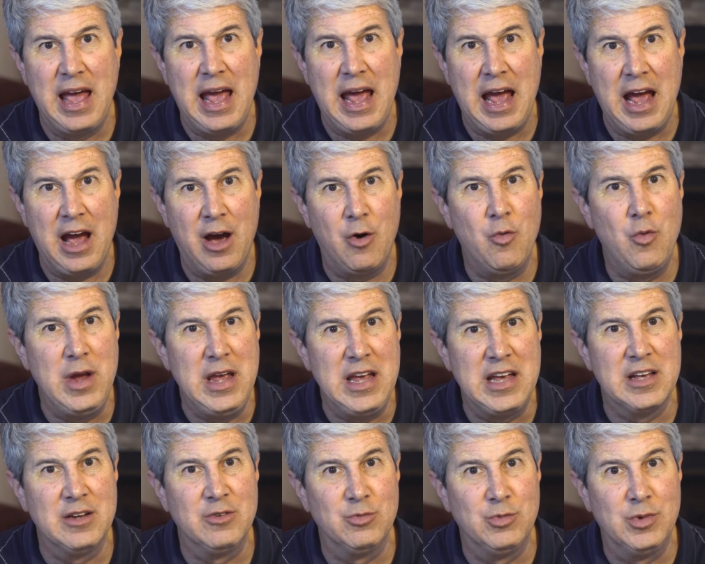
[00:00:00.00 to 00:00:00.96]
how we
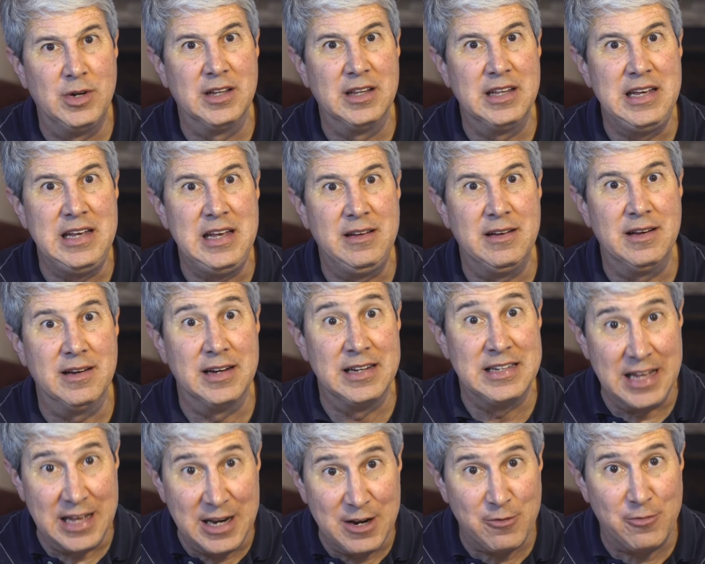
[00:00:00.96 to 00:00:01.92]
can really
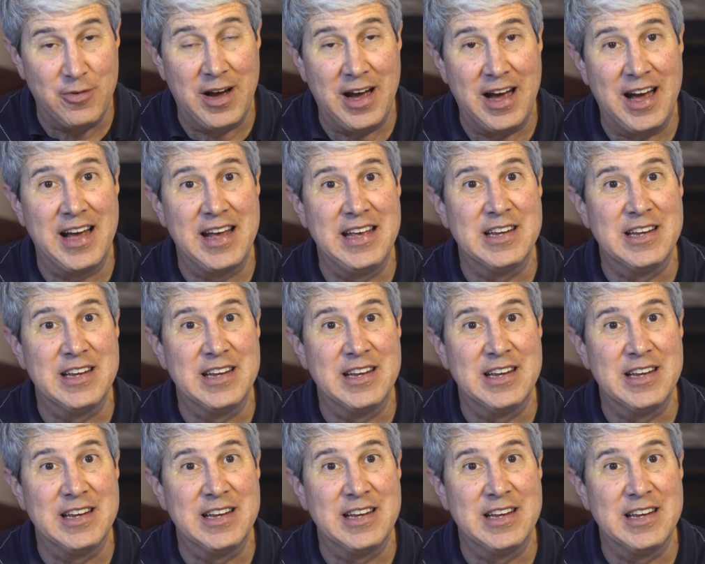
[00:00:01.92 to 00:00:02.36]
identify